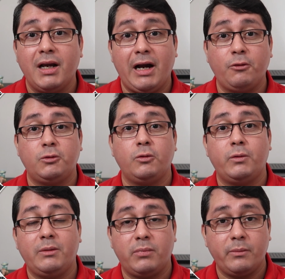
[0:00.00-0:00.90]
how to
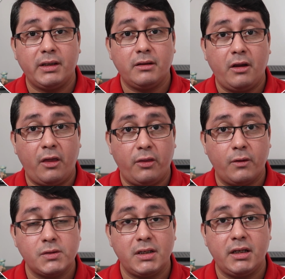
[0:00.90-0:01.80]
implement
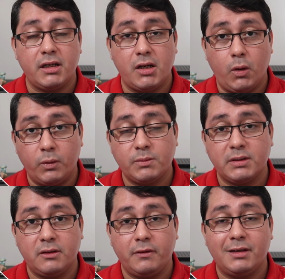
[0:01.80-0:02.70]
those in Go
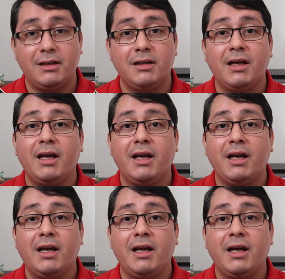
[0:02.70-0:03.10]
specifically.